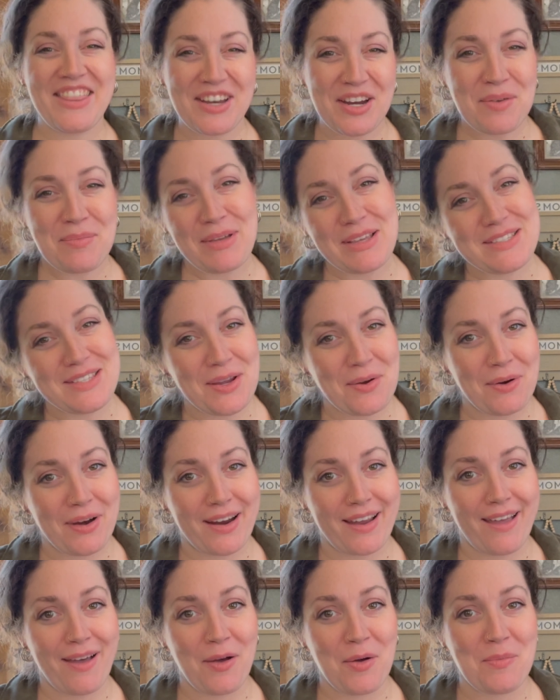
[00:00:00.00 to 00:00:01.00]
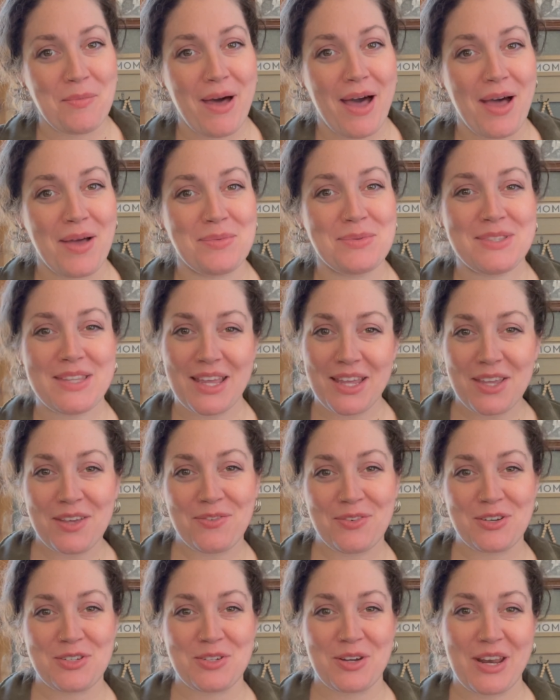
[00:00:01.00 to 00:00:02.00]
there, amazing work at home moms. Thank you
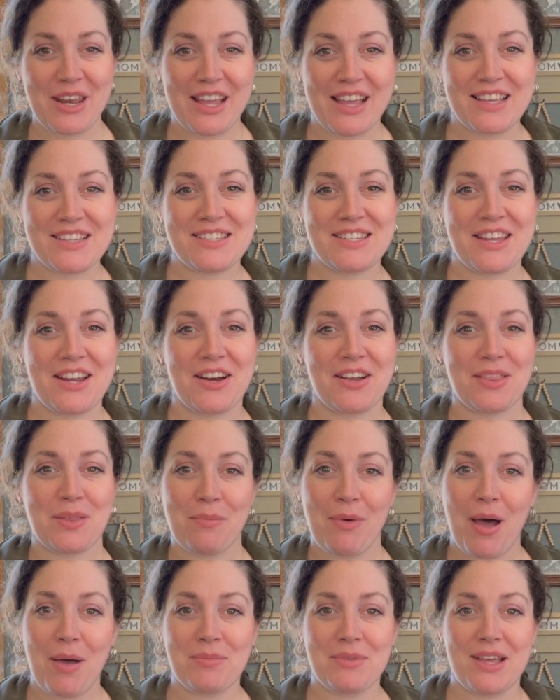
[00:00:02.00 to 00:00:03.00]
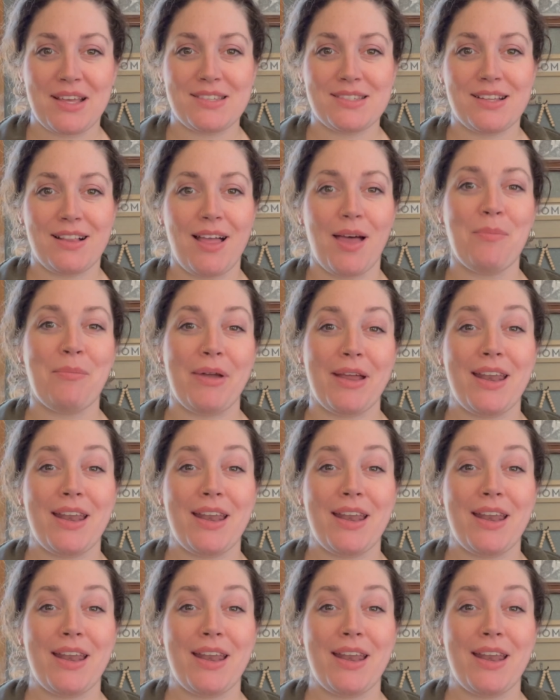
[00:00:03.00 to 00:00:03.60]
for joining us here at the Mom Desk Club.